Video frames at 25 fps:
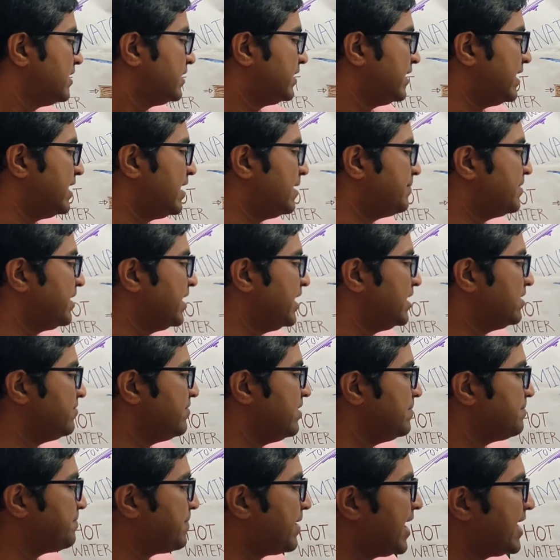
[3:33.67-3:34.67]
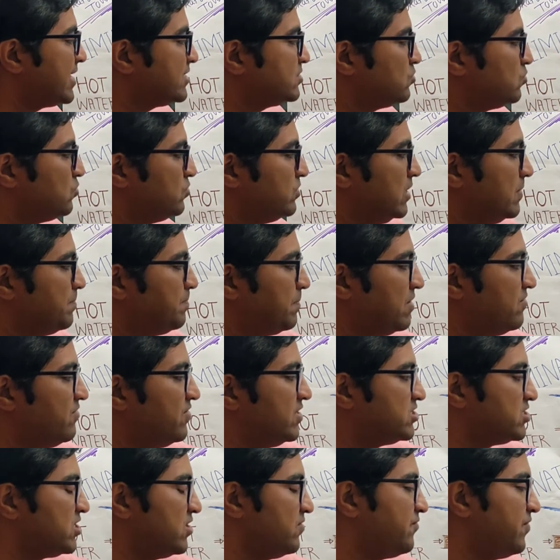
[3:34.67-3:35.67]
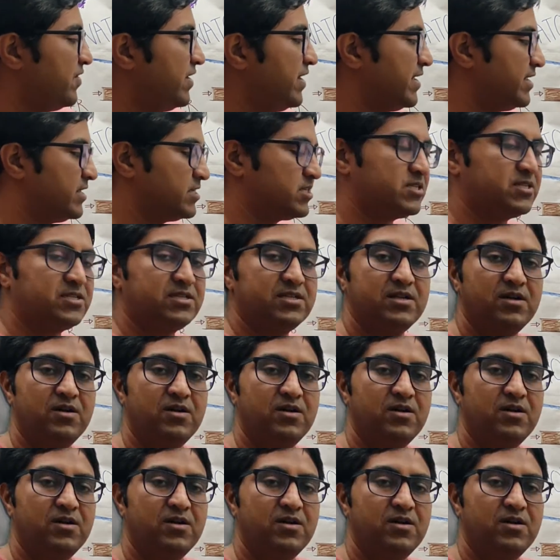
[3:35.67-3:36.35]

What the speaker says: then after it will pass through the PVC fillings.